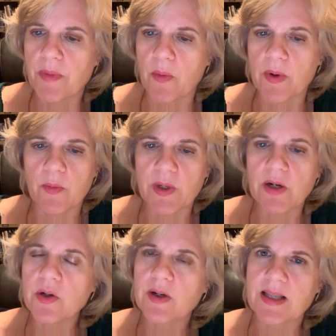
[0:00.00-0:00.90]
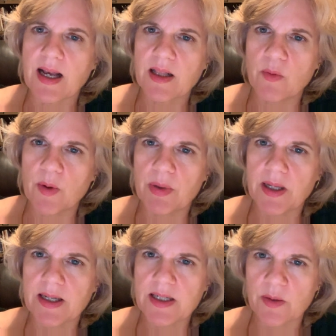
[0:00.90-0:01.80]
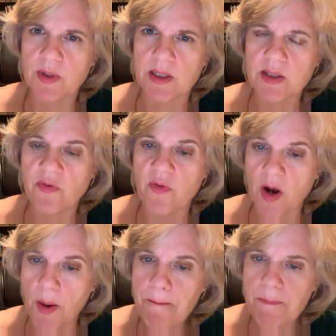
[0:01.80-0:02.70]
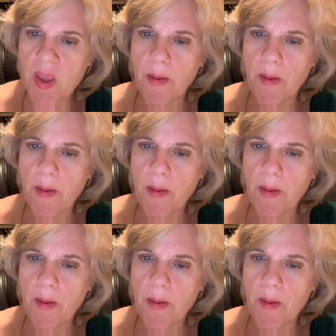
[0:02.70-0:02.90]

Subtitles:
But we don't know exactly what plant it was from,